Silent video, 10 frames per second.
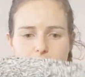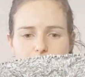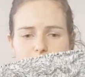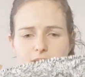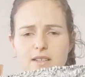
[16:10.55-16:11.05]

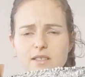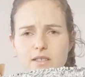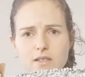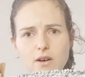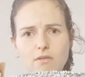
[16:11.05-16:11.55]
I think I'll
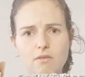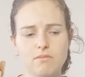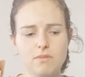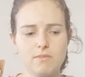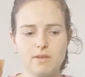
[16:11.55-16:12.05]
just go
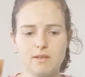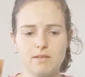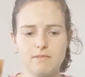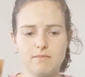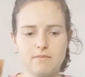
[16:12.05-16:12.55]

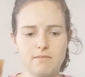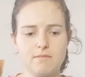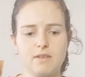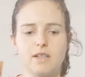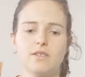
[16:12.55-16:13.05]
maybe,
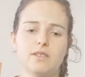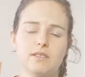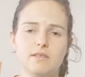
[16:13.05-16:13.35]
I don't know,